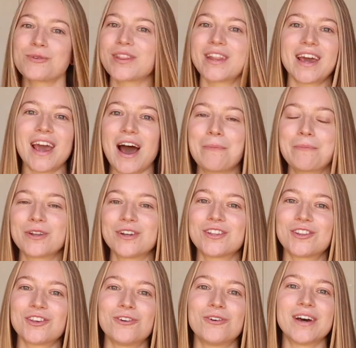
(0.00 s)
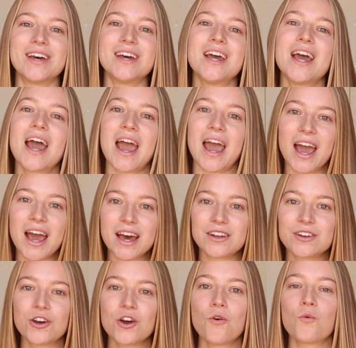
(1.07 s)
when they happen to do it.
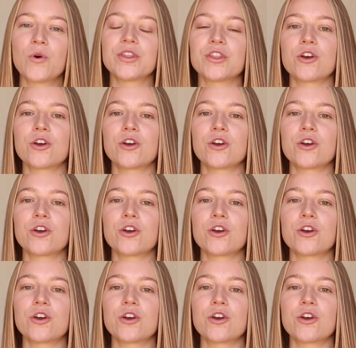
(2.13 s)
And when